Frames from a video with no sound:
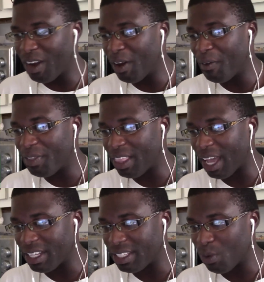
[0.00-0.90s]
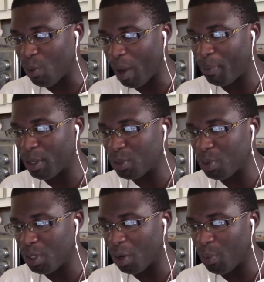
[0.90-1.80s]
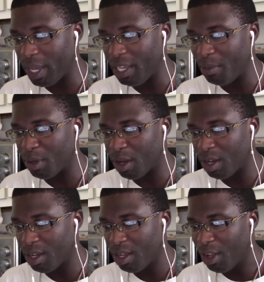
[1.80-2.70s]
of that weapons would not weigh him down.